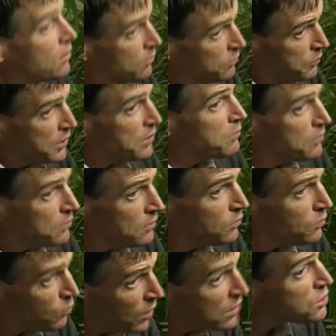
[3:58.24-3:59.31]
But
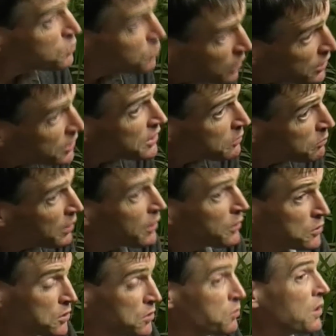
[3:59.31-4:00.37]
what's worrying
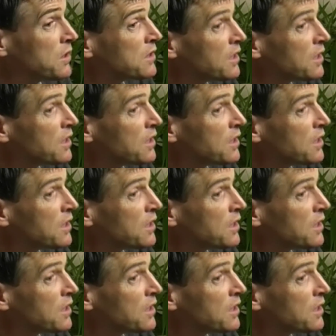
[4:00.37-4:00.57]
most, what